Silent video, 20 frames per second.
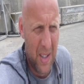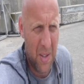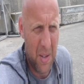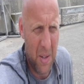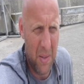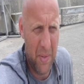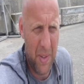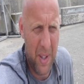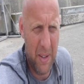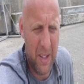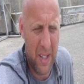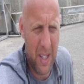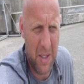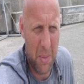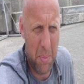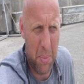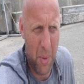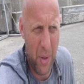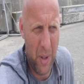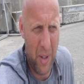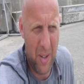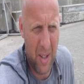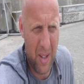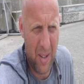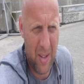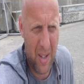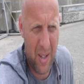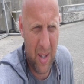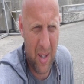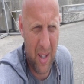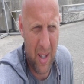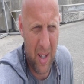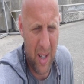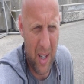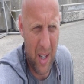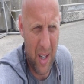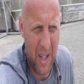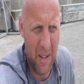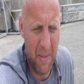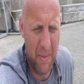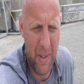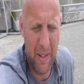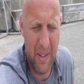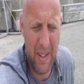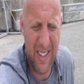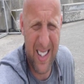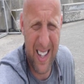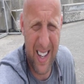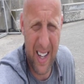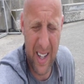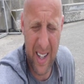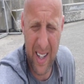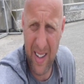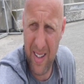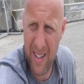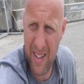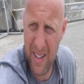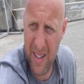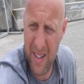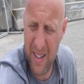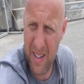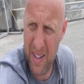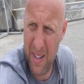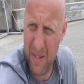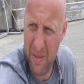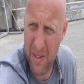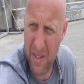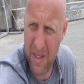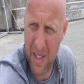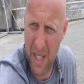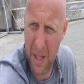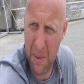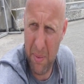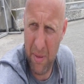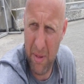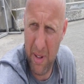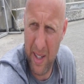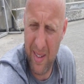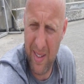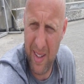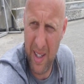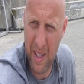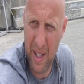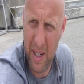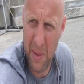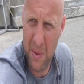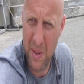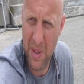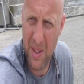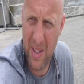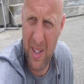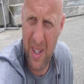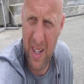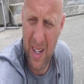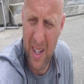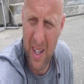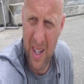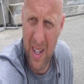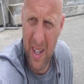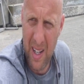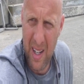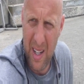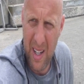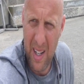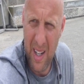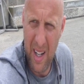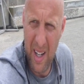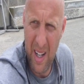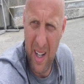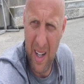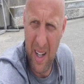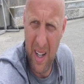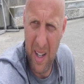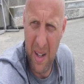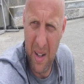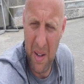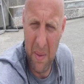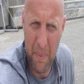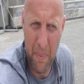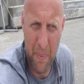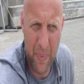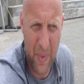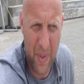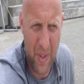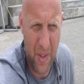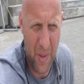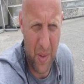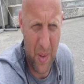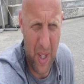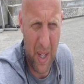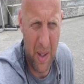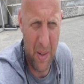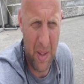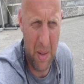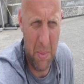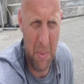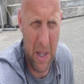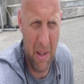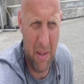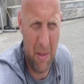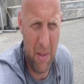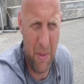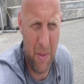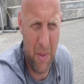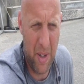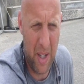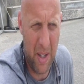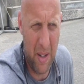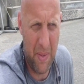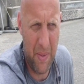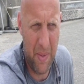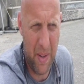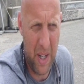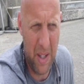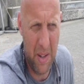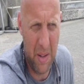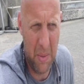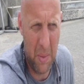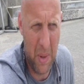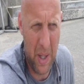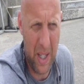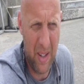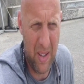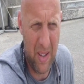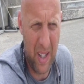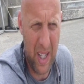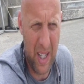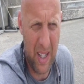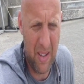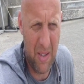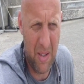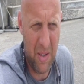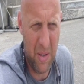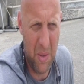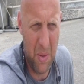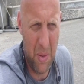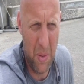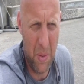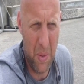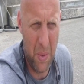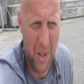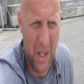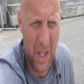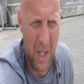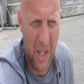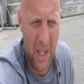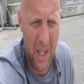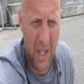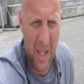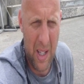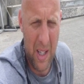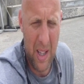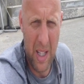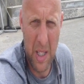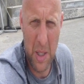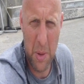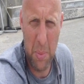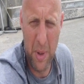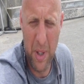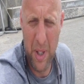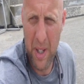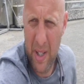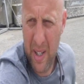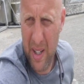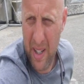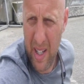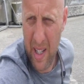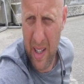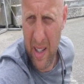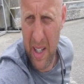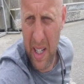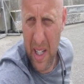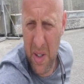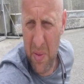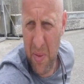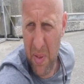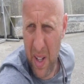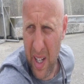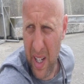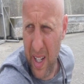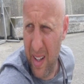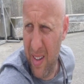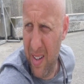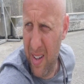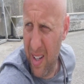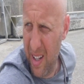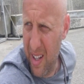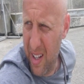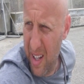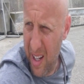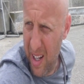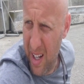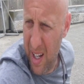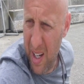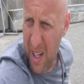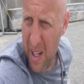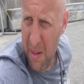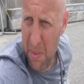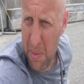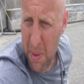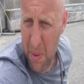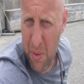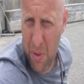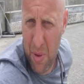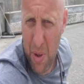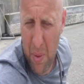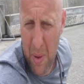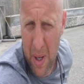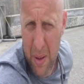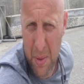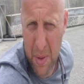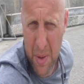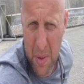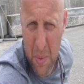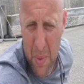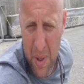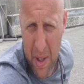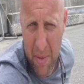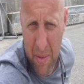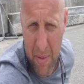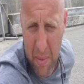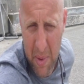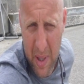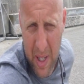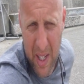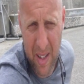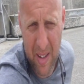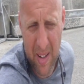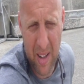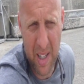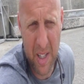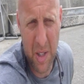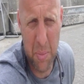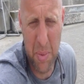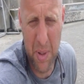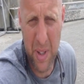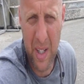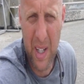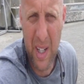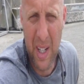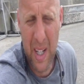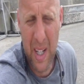So I'm very disappointed, very tired, haven't slept for 18 hours. So now it's a matter of trying to find a way to get to Lisbon, get the next flight, about 2 hours away from here to Lisbon.